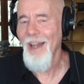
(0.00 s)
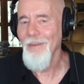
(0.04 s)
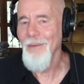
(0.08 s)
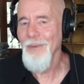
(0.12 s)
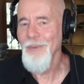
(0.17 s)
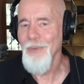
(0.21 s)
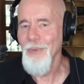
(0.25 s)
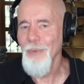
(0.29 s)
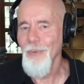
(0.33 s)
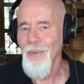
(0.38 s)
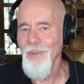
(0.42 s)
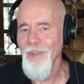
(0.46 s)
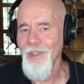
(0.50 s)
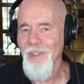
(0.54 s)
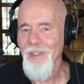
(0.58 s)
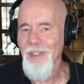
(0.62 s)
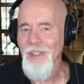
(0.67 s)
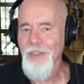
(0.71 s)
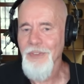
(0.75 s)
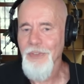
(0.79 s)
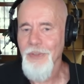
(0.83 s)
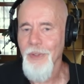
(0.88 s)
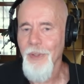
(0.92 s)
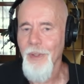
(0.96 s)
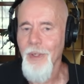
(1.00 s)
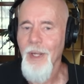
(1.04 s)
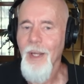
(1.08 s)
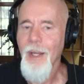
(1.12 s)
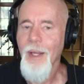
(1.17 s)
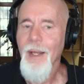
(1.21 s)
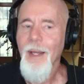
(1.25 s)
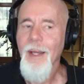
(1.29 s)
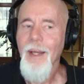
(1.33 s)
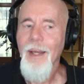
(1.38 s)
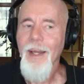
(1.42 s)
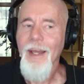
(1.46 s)
was the listener.
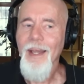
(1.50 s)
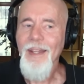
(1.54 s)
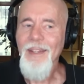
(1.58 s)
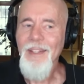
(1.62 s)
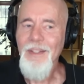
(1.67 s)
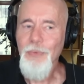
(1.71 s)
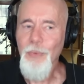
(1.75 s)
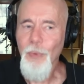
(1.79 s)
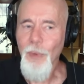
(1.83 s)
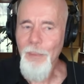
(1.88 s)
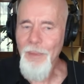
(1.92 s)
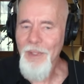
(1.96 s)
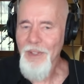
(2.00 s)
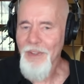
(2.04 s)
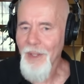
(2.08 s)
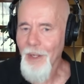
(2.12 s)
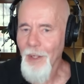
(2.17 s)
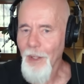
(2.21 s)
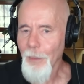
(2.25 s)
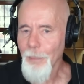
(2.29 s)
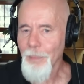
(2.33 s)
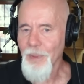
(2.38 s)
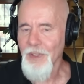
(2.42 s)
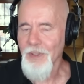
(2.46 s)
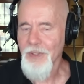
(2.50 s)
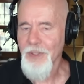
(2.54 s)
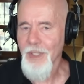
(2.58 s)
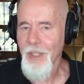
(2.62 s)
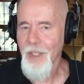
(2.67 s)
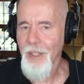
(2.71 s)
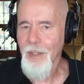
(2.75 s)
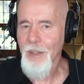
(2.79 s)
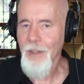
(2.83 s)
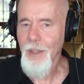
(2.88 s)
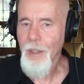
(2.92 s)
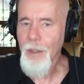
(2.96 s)
And this woman therapist
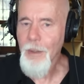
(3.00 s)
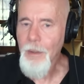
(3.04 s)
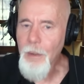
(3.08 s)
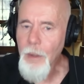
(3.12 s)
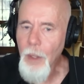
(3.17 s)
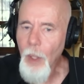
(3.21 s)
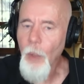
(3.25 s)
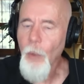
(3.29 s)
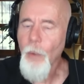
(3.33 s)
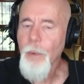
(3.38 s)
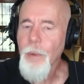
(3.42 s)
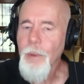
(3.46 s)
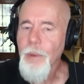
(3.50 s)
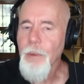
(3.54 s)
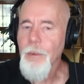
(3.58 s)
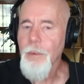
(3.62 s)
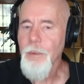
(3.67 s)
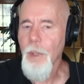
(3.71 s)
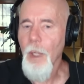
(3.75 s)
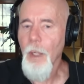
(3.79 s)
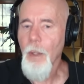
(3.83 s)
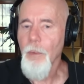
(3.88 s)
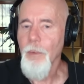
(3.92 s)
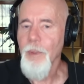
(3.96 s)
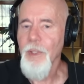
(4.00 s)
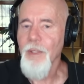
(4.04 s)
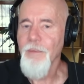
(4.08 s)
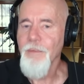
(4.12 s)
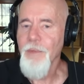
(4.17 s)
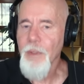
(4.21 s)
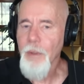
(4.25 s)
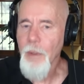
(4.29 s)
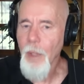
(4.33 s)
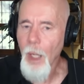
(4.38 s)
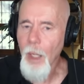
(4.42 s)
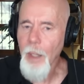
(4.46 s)
said, no, you don't. If
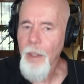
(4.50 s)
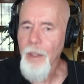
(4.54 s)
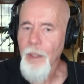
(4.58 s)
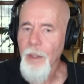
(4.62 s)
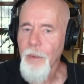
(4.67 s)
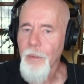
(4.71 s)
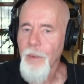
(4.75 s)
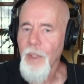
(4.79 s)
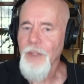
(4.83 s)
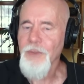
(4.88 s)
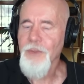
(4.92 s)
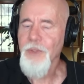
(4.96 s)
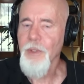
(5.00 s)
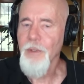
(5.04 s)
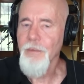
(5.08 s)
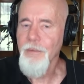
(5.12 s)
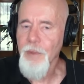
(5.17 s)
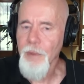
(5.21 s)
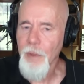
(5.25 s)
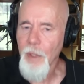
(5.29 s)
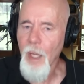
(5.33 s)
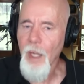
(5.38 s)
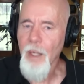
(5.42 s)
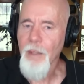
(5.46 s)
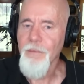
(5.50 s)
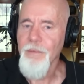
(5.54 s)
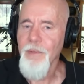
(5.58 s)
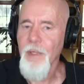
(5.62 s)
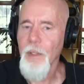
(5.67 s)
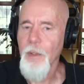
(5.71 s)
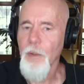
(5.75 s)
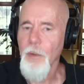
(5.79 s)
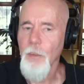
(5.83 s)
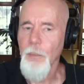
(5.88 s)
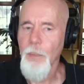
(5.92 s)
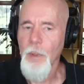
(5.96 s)
you're not interested, if you're not
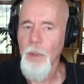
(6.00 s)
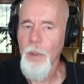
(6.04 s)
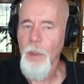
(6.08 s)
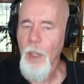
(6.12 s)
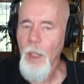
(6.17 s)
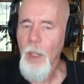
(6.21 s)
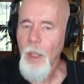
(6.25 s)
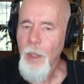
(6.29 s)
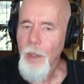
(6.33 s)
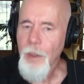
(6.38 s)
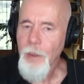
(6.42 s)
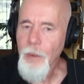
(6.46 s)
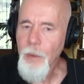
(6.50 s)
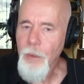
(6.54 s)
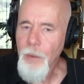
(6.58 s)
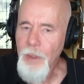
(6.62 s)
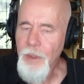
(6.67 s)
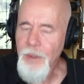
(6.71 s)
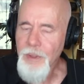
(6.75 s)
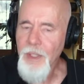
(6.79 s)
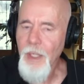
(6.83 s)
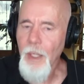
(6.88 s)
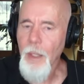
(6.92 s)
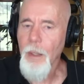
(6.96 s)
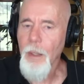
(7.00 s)
available, you can tell